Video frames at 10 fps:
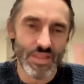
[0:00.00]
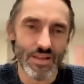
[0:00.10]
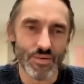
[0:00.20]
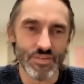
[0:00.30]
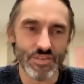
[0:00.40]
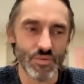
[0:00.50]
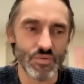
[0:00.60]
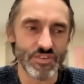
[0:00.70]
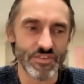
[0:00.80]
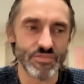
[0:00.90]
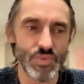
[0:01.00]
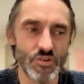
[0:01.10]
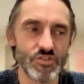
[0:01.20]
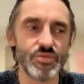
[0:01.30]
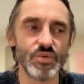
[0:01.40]
was a
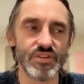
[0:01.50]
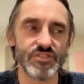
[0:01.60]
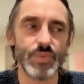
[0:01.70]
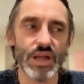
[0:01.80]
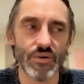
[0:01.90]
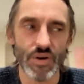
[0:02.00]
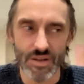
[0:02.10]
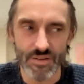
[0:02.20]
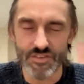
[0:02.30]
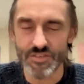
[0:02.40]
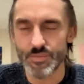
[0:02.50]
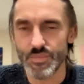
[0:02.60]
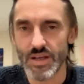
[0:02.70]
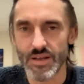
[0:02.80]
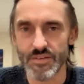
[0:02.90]
spiritual experience,
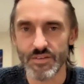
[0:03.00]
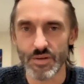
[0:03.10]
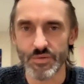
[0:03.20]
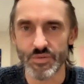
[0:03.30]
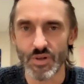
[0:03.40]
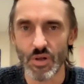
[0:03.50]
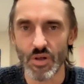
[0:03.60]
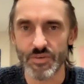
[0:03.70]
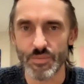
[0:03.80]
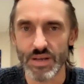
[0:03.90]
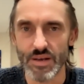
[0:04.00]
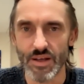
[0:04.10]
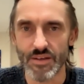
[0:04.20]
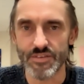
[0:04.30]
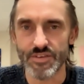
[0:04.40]
and there was a lot to be
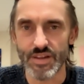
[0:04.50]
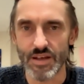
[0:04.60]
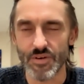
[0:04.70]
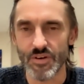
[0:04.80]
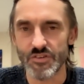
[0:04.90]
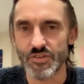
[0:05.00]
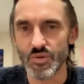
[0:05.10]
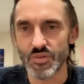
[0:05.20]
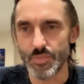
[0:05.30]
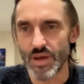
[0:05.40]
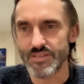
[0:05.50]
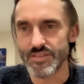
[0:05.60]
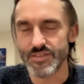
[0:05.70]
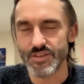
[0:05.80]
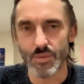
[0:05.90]
learnt in that very short space
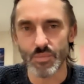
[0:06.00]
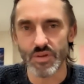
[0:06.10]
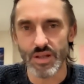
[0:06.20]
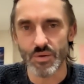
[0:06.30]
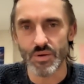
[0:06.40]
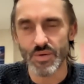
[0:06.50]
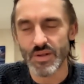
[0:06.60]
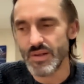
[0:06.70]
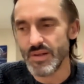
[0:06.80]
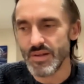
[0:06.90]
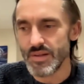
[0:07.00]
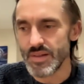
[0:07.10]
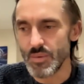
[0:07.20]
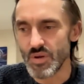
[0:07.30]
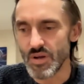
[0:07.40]
of time that
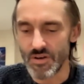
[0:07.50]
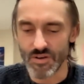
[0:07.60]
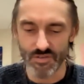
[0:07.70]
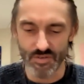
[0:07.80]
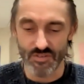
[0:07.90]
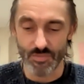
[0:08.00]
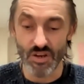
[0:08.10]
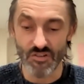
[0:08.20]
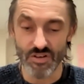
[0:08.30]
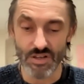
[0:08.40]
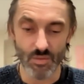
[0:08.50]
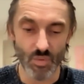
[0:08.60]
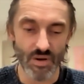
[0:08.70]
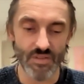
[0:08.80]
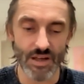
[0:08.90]
they were kind of, especially at
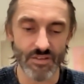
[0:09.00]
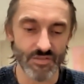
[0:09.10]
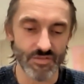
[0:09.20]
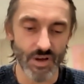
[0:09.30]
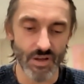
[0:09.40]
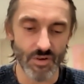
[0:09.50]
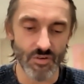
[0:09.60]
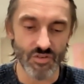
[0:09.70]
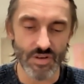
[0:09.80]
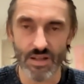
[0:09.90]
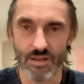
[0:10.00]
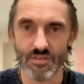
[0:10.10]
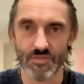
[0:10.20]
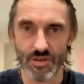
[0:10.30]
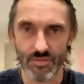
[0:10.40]
1,500
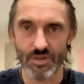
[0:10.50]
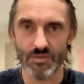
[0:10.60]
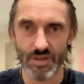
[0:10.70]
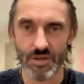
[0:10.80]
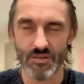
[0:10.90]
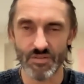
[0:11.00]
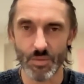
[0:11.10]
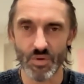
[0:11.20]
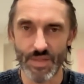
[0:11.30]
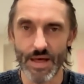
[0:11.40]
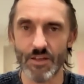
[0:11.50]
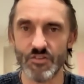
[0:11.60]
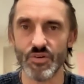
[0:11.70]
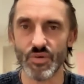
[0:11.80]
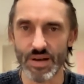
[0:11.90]
years, if you were there
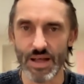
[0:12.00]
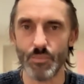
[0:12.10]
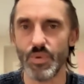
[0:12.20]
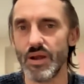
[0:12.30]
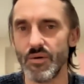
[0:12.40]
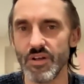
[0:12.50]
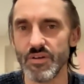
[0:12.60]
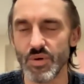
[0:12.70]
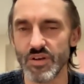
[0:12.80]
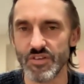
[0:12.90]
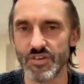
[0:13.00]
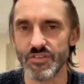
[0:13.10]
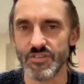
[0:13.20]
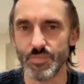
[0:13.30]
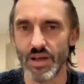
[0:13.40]
during that period, which I
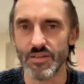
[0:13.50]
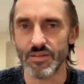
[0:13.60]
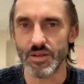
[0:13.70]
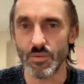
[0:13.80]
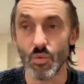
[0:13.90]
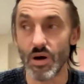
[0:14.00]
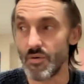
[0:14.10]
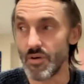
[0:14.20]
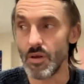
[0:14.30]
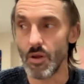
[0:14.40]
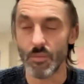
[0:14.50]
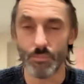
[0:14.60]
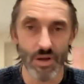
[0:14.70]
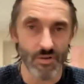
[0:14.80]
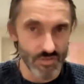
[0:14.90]
suspect that you were, and
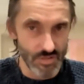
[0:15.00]
most of